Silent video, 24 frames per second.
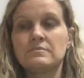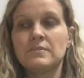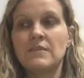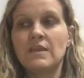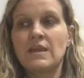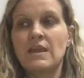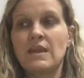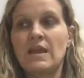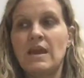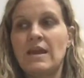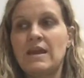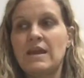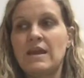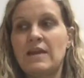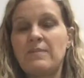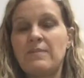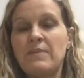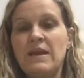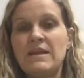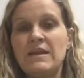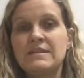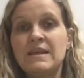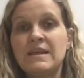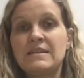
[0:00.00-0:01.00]
Okay, and I
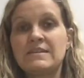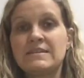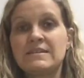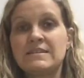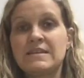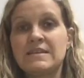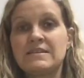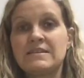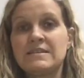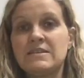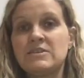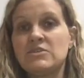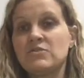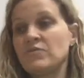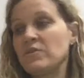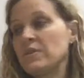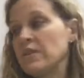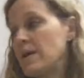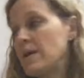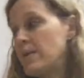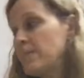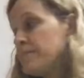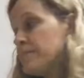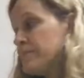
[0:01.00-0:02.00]
paid 10 cents each for
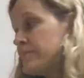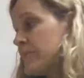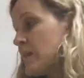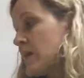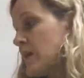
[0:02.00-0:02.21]
them.